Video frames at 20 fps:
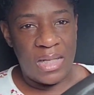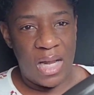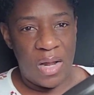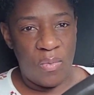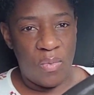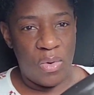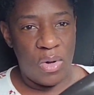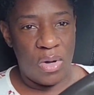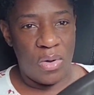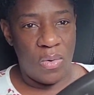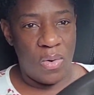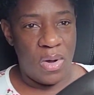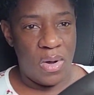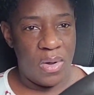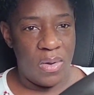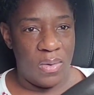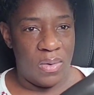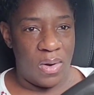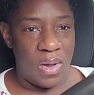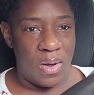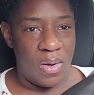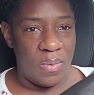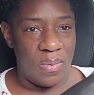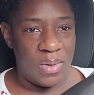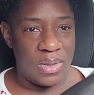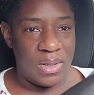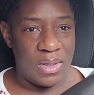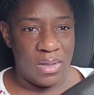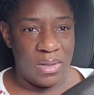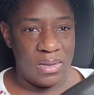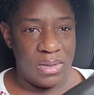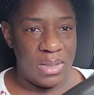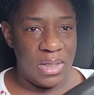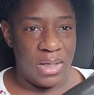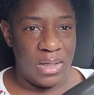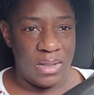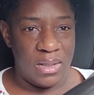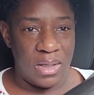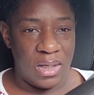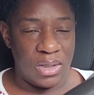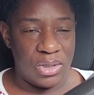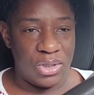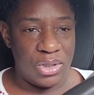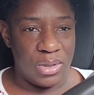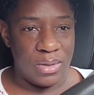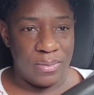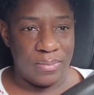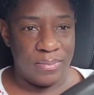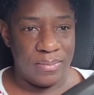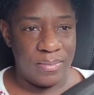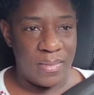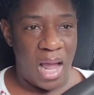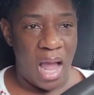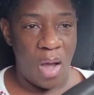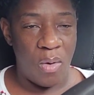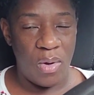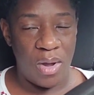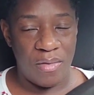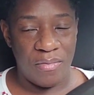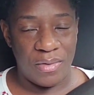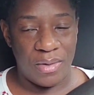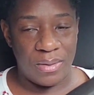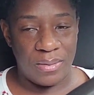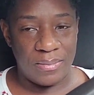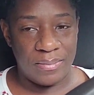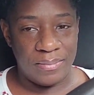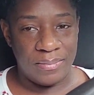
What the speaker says: then we'll go along with the induction. However,